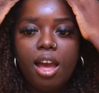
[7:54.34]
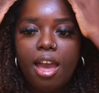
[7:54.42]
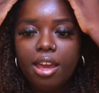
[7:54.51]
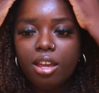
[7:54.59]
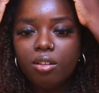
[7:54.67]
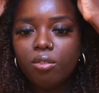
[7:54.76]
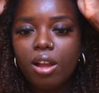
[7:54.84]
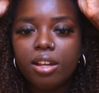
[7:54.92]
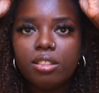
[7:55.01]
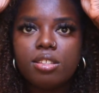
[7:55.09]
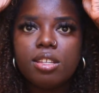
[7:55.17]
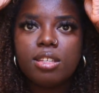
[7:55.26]
I could
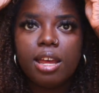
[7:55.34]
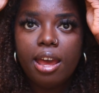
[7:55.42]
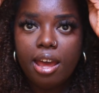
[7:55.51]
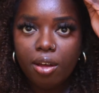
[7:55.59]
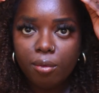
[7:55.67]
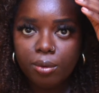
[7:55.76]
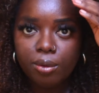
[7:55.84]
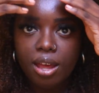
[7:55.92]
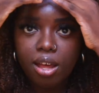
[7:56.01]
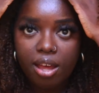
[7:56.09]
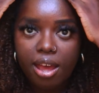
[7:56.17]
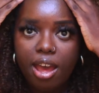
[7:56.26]
rock this as a half, a
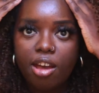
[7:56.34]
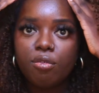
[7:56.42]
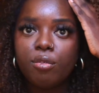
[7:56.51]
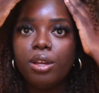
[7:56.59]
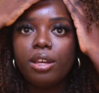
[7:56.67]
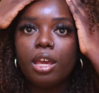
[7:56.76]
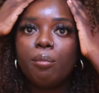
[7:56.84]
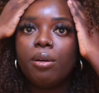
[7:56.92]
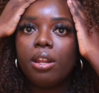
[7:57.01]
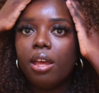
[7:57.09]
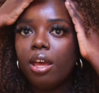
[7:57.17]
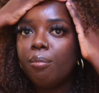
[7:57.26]
half wig and put
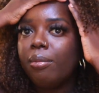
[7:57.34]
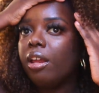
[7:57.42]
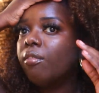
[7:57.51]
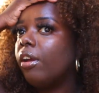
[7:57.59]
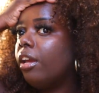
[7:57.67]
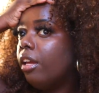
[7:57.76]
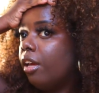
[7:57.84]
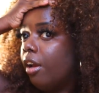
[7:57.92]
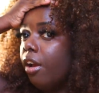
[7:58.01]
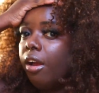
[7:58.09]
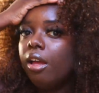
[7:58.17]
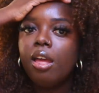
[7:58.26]
a headband right
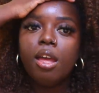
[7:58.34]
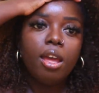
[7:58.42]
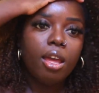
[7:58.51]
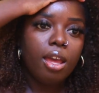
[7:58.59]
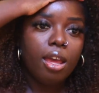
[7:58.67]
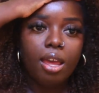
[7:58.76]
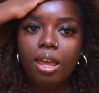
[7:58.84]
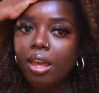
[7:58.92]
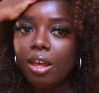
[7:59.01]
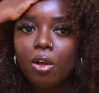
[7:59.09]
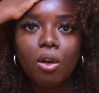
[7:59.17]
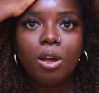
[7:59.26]
here
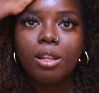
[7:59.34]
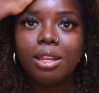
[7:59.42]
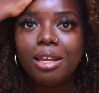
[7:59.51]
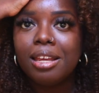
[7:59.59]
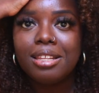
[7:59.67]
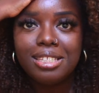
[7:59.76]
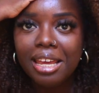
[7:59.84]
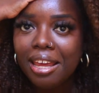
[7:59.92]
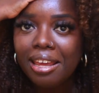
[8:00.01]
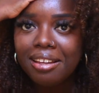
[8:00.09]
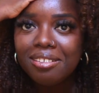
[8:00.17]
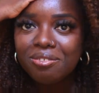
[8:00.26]
and call it a
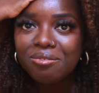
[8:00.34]
day.